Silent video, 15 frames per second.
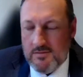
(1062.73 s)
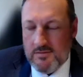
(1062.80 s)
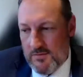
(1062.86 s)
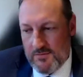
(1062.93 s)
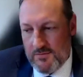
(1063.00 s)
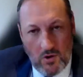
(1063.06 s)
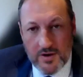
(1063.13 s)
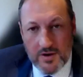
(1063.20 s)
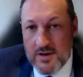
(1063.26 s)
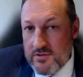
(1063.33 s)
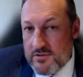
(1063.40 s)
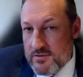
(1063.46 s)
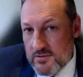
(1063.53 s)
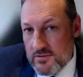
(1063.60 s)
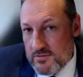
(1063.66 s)
they've gone
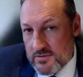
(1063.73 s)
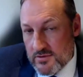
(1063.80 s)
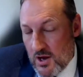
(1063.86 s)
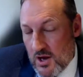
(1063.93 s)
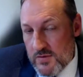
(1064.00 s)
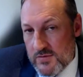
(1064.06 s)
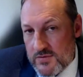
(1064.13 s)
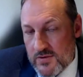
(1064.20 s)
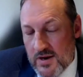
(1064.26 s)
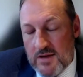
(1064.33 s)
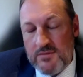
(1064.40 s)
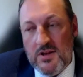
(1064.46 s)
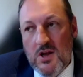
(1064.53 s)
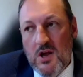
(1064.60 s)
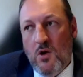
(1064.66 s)
into
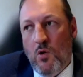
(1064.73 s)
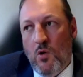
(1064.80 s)
overdraft.